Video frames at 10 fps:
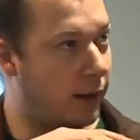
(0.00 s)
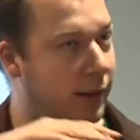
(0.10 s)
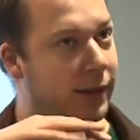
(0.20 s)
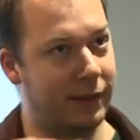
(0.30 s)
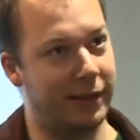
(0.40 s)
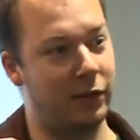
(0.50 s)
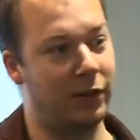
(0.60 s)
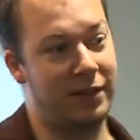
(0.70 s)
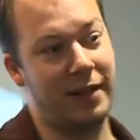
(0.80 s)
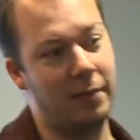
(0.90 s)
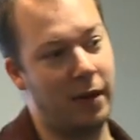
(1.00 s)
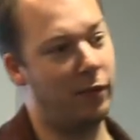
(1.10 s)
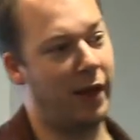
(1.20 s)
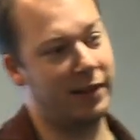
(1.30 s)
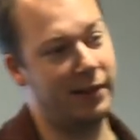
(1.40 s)
it, it sits on the same
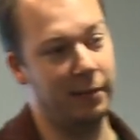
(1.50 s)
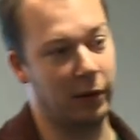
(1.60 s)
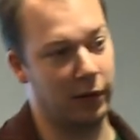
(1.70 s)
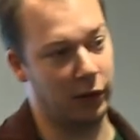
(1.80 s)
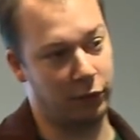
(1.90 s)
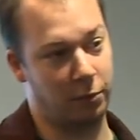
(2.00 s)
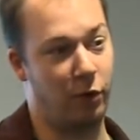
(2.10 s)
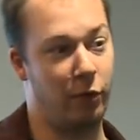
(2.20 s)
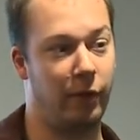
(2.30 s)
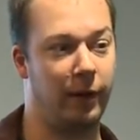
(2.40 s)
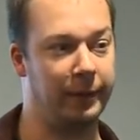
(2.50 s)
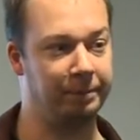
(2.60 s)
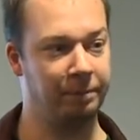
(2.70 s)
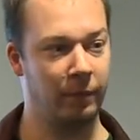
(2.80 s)
level Xdebug does for profiling.